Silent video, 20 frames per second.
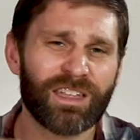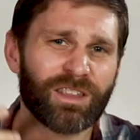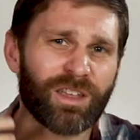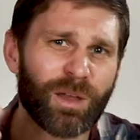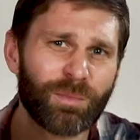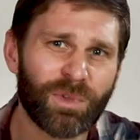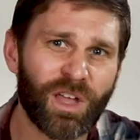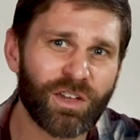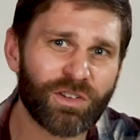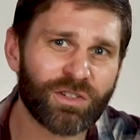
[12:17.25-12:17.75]
Now,
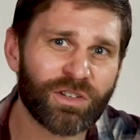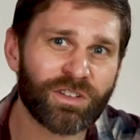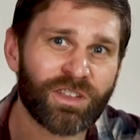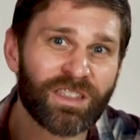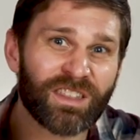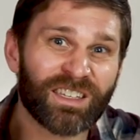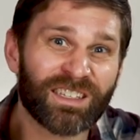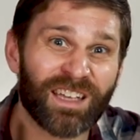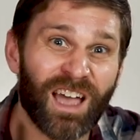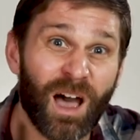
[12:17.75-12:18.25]
I'm not sure
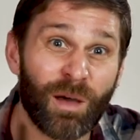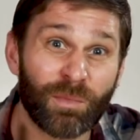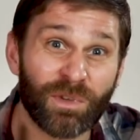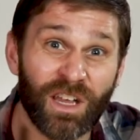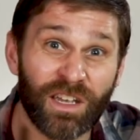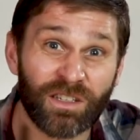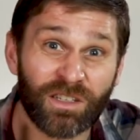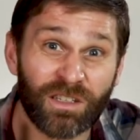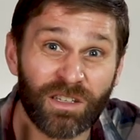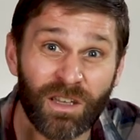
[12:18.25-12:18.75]
that this
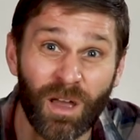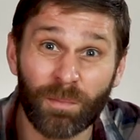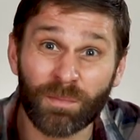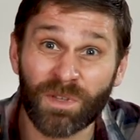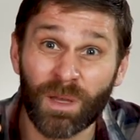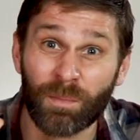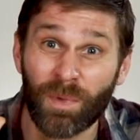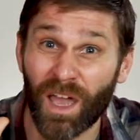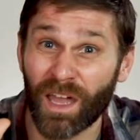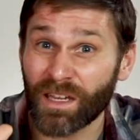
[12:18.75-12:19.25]
combination comes
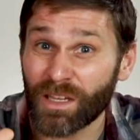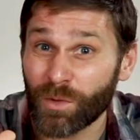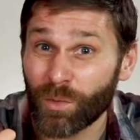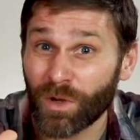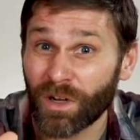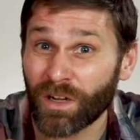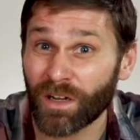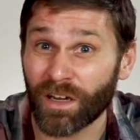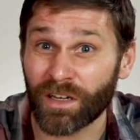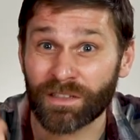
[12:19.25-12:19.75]
up
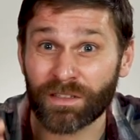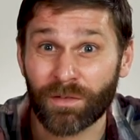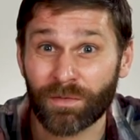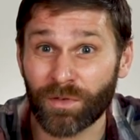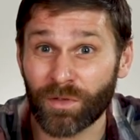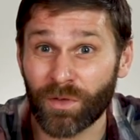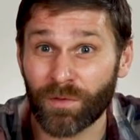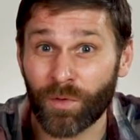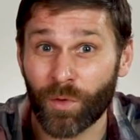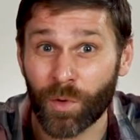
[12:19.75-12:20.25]
anywhere except
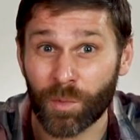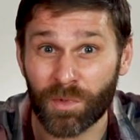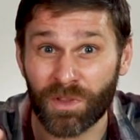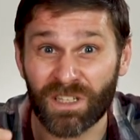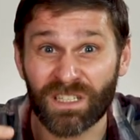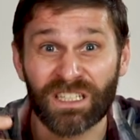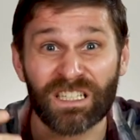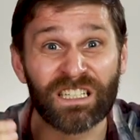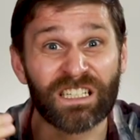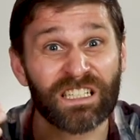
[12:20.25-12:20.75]
for the
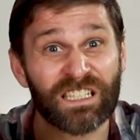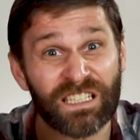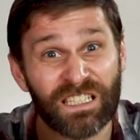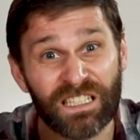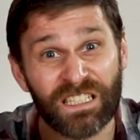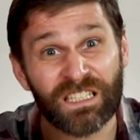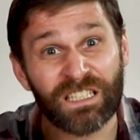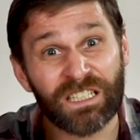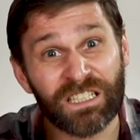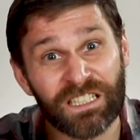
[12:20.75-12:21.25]
formula
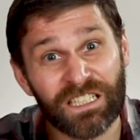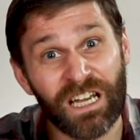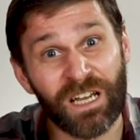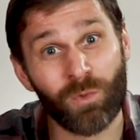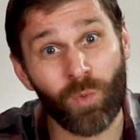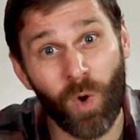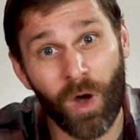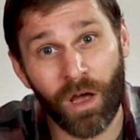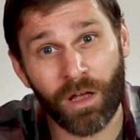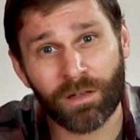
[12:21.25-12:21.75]
Si
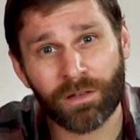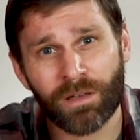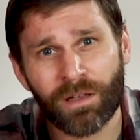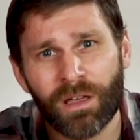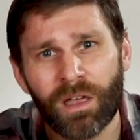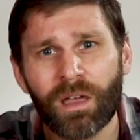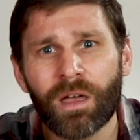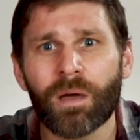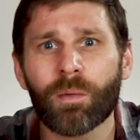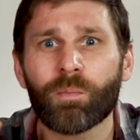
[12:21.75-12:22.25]
Wan,
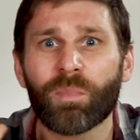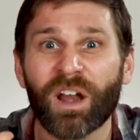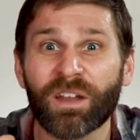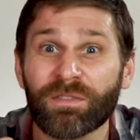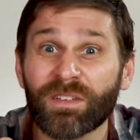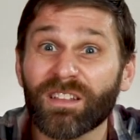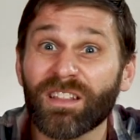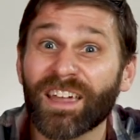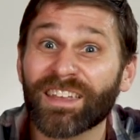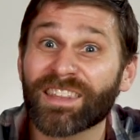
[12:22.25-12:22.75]
but I
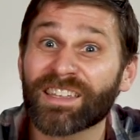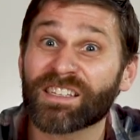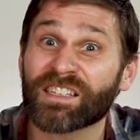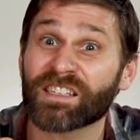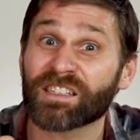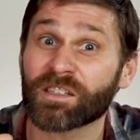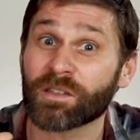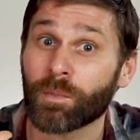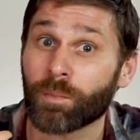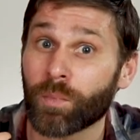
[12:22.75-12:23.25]
feel like this
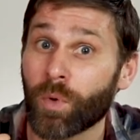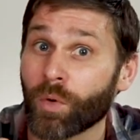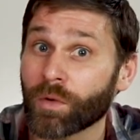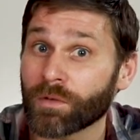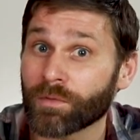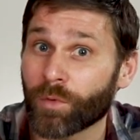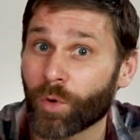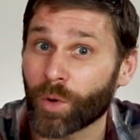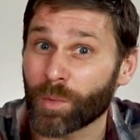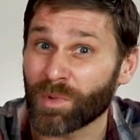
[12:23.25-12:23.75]
is an
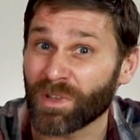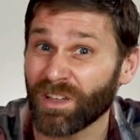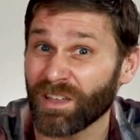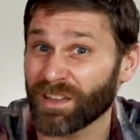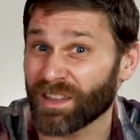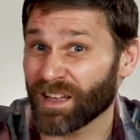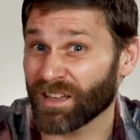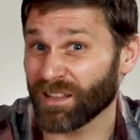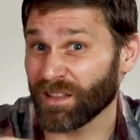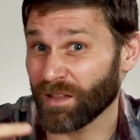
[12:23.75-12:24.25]
important
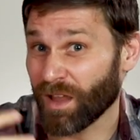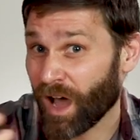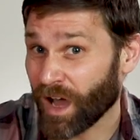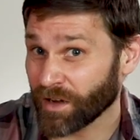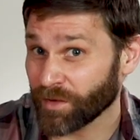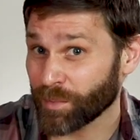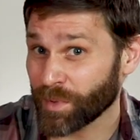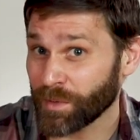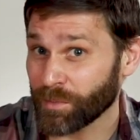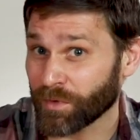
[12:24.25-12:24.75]
formula that a
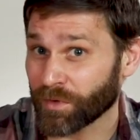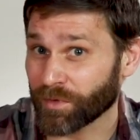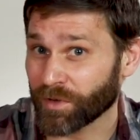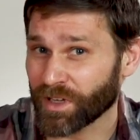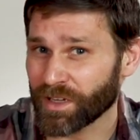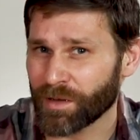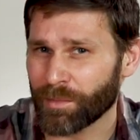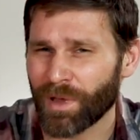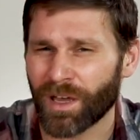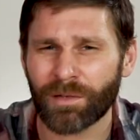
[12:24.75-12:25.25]
lot of people
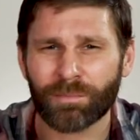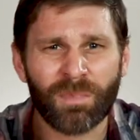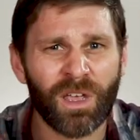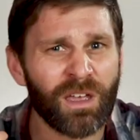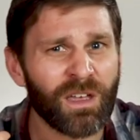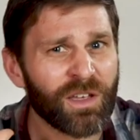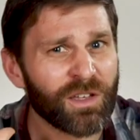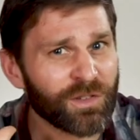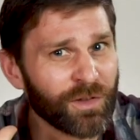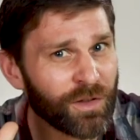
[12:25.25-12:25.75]
forget about,
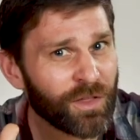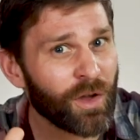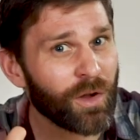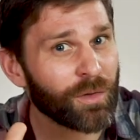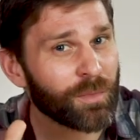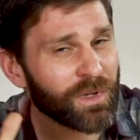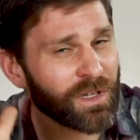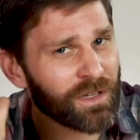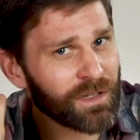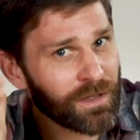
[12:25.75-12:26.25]
so I thought
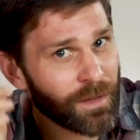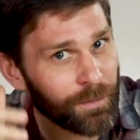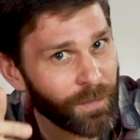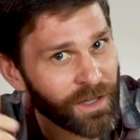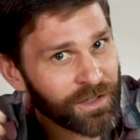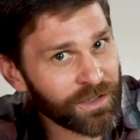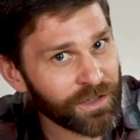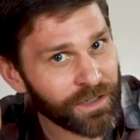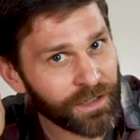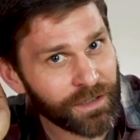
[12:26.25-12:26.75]
it'd be good to
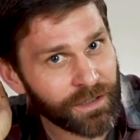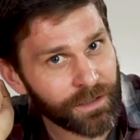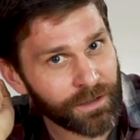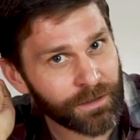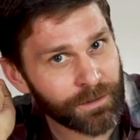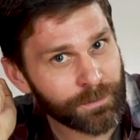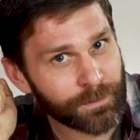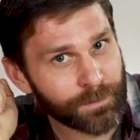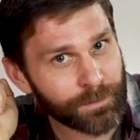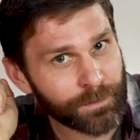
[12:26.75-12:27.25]
mention it
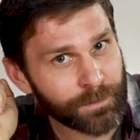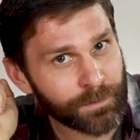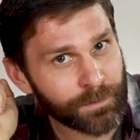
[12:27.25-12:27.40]
here.